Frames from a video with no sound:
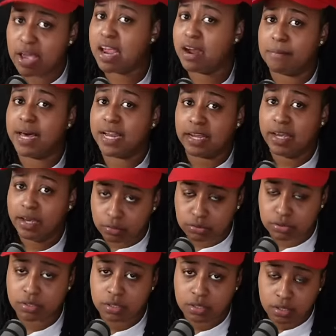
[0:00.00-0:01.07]
everybody
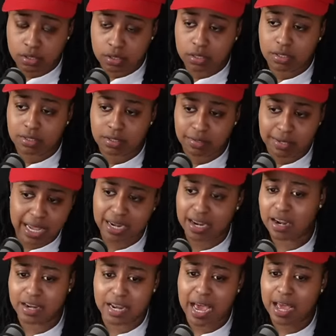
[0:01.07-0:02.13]
else. Not,
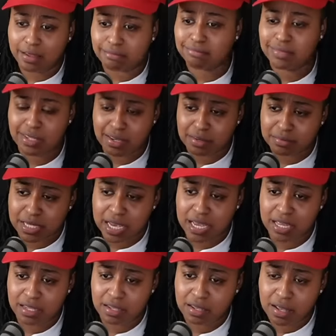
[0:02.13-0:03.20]
not, you know what I'm
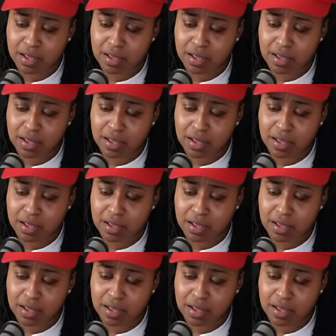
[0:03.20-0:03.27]
saying?